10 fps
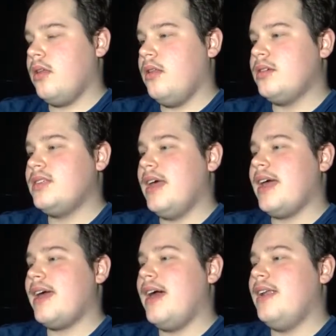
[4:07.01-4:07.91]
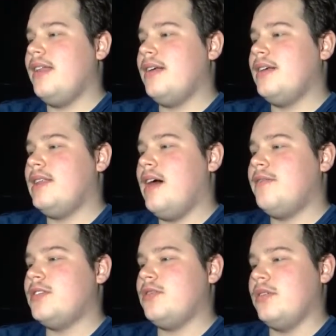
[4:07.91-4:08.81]
Looks like I got another
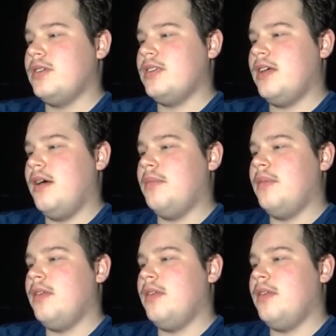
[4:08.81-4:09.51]
Dilophosaurus to come.